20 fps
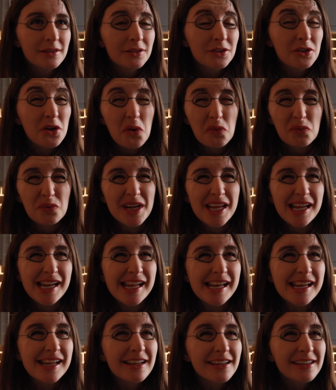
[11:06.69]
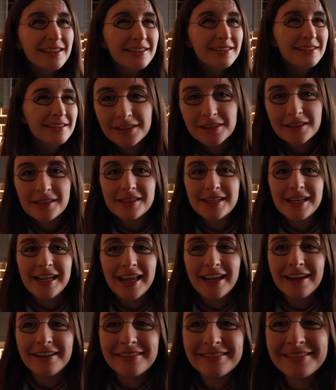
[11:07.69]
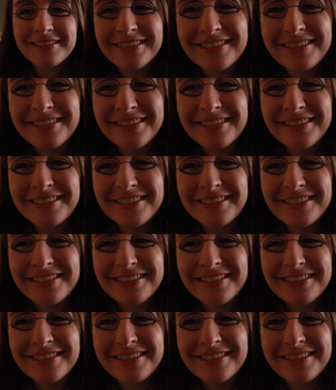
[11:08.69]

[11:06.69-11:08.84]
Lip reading: Not really. See you later.